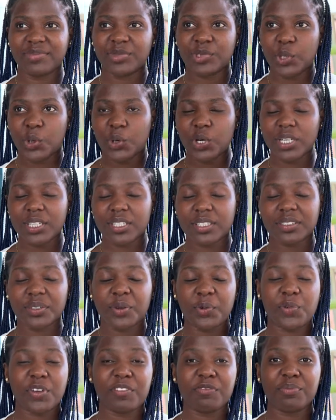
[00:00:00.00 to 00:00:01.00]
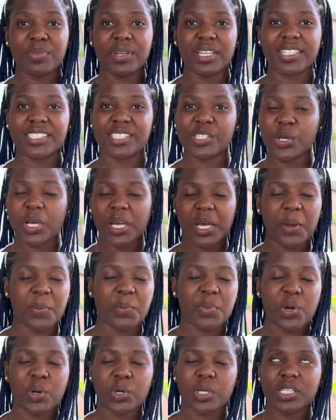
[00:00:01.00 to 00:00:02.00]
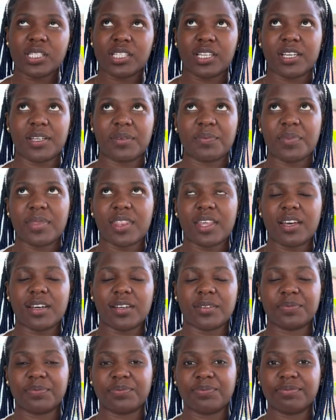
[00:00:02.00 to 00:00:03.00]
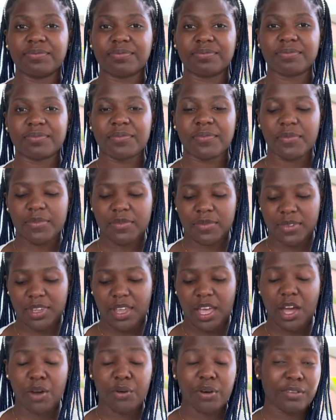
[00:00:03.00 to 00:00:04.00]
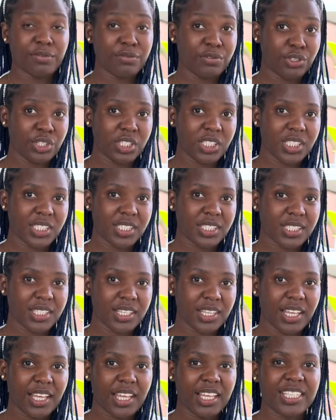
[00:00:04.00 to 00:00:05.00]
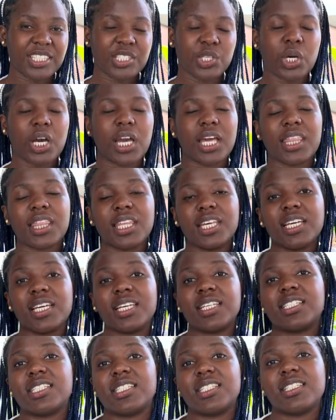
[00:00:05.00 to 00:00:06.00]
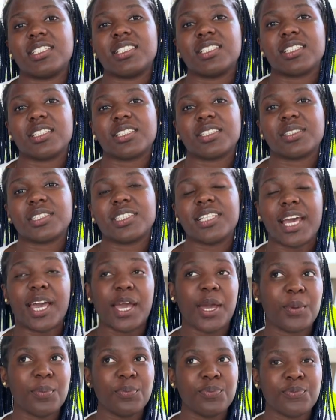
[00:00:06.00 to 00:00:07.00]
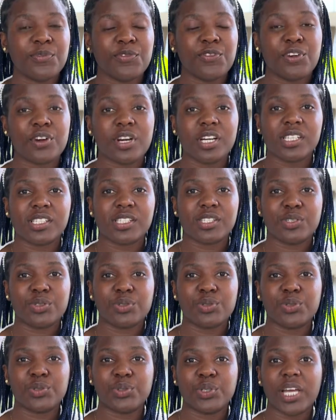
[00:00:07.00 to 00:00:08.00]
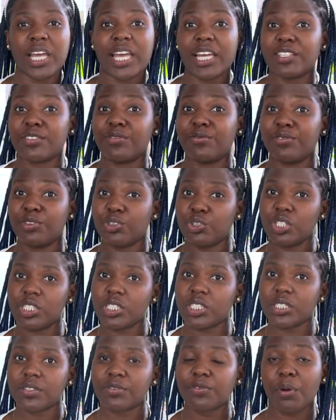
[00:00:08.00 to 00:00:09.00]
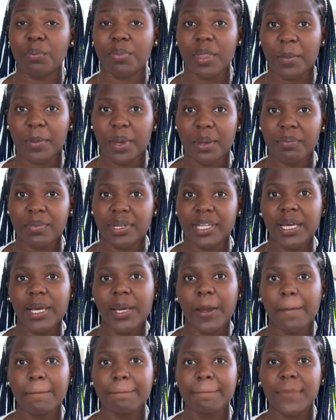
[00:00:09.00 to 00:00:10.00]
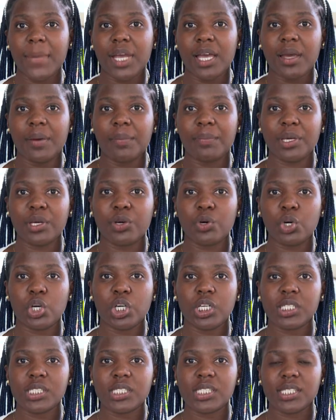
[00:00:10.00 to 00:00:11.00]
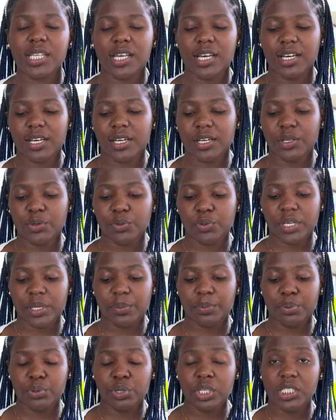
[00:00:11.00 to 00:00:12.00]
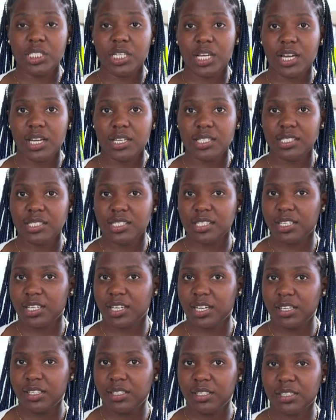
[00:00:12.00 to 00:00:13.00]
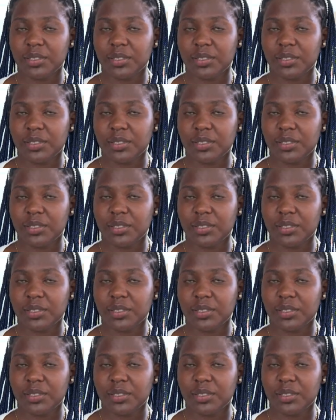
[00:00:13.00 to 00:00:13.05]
talk, we've been talking about um, the, um, our views. So I think it is time for us to get views from the public because uh, we put a sticker